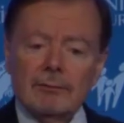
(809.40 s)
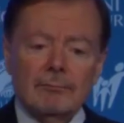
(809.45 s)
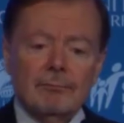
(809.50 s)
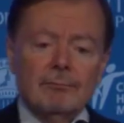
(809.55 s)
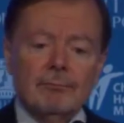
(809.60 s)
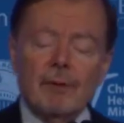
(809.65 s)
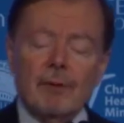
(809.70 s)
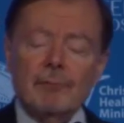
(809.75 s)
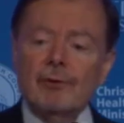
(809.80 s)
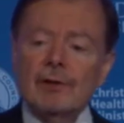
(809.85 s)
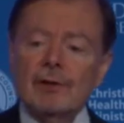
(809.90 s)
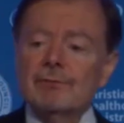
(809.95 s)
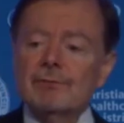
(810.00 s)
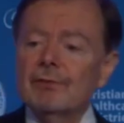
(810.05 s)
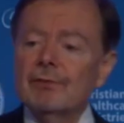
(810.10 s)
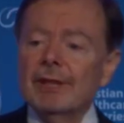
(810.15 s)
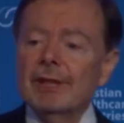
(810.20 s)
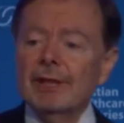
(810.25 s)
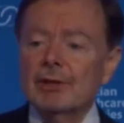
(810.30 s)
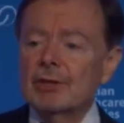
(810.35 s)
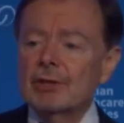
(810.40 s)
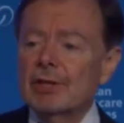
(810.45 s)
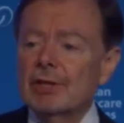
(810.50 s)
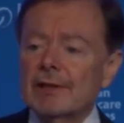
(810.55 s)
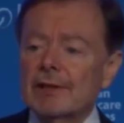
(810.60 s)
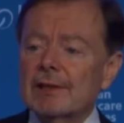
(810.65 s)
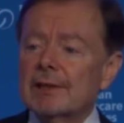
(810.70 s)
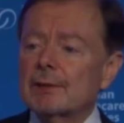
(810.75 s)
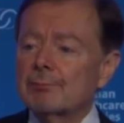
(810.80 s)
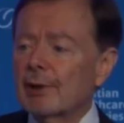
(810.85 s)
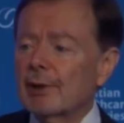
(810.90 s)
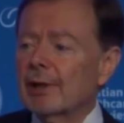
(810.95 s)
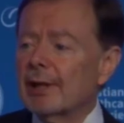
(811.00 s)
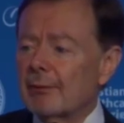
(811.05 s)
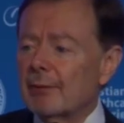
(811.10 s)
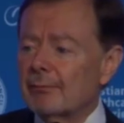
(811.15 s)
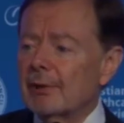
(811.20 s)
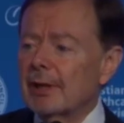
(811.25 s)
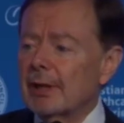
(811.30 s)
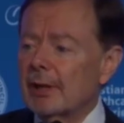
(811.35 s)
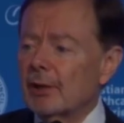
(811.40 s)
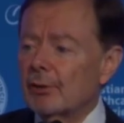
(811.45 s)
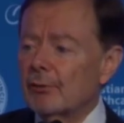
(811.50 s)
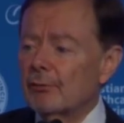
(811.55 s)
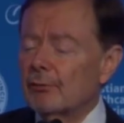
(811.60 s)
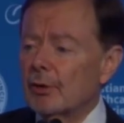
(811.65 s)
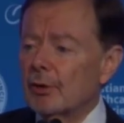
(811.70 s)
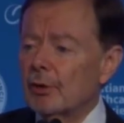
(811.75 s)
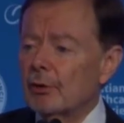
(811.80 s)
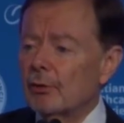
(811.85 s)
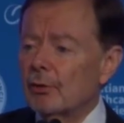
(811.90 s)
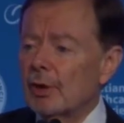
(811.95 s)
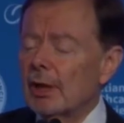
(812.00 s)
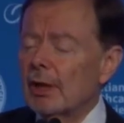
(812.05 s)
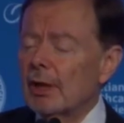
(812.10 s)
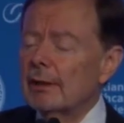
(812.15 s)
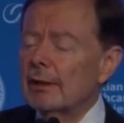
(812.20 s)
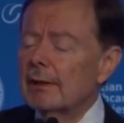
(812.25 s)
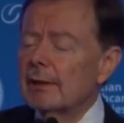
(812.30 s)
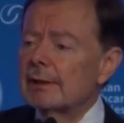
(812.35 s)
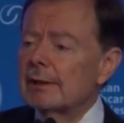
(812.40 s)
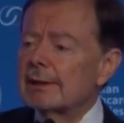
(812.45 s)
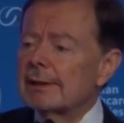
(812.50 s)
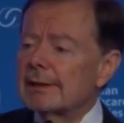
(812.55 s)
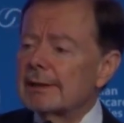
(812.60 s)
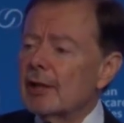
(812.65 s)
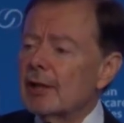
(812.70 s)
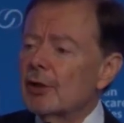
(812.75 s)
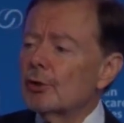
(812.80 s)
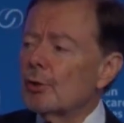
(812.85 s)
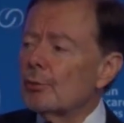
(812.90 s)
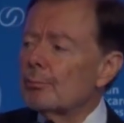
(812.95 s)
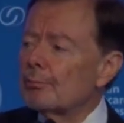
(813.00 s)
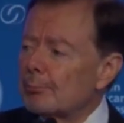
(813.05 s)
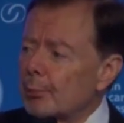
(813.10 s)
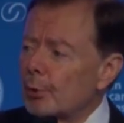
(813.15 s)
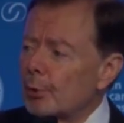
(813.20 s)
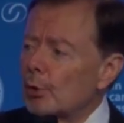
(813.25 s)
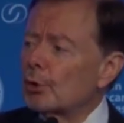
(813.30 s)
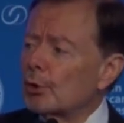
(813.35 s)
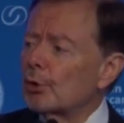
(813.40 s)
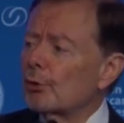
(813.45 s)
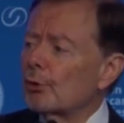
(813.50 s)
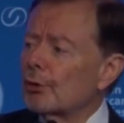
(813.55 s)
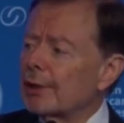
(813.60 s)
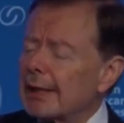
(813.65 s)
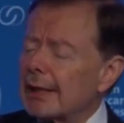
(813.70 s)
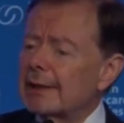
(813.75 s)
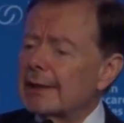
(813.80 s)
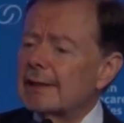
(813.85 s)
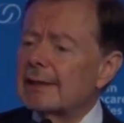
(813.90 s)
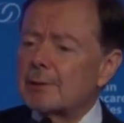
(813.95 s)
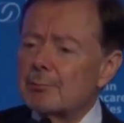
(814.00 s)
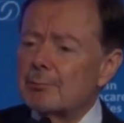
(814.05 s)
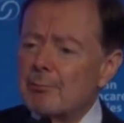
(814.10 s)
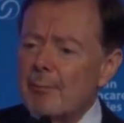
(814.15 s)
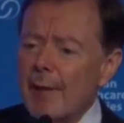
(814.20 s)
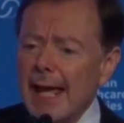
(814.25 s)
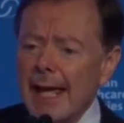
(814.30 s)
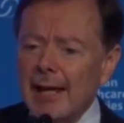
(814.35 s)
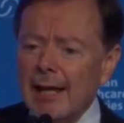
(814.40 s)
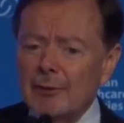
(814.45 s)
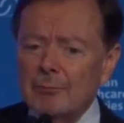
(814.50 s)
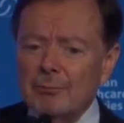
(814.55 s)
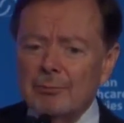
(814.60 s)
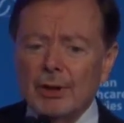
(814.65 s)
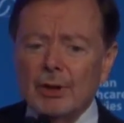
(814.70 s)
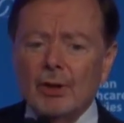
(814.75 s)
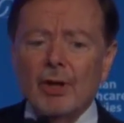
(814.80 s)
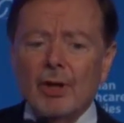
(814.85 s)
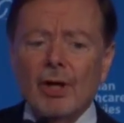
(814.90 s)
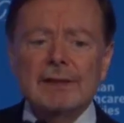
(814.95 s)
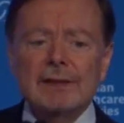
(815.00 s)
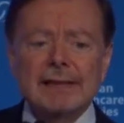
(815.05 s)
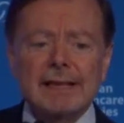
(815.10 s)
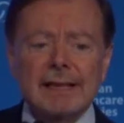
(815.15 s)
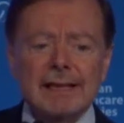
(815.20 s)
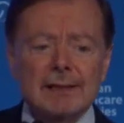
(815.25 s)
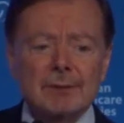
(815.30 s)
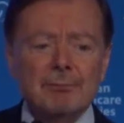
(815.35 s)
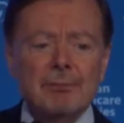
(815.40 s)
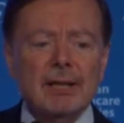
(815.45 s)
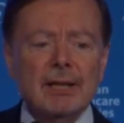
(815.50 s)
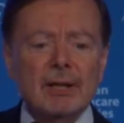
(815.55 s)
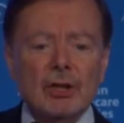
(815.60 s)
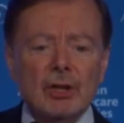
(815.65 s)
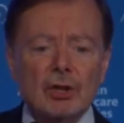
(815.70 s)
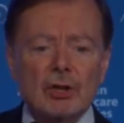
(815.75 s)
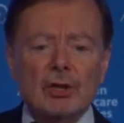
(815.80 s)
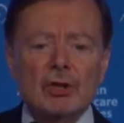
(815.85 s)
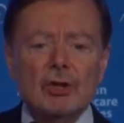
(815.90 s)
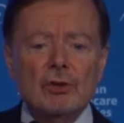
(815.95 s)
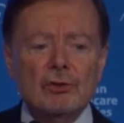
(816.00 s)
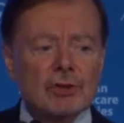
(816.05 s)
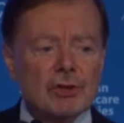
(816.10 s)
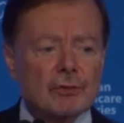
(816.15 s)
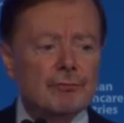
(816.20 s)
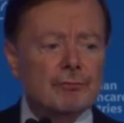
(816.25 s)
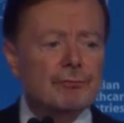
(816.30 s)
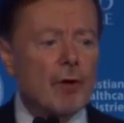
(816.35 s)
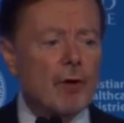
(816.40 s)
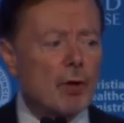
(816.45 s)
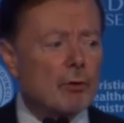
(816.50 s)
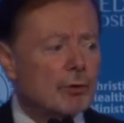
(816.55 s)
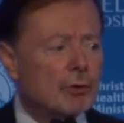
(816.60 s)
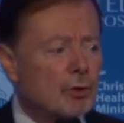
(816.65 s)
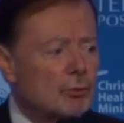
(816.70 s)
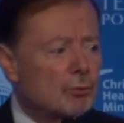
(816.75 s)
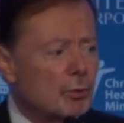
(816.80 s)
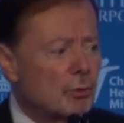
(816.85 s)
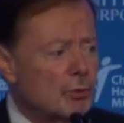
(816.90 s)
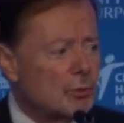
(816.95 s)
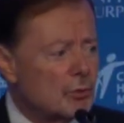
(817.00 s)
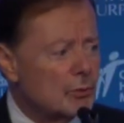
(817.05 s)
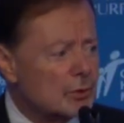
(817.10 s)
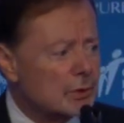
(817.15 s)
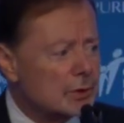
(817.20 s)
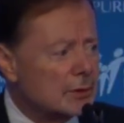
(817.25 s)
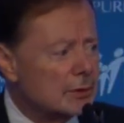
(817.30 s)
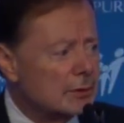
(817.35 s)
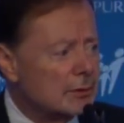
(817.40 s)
My friends, if you get a chance, bring up the interview. Senator Booker gets mad because he's being accused of following the rules.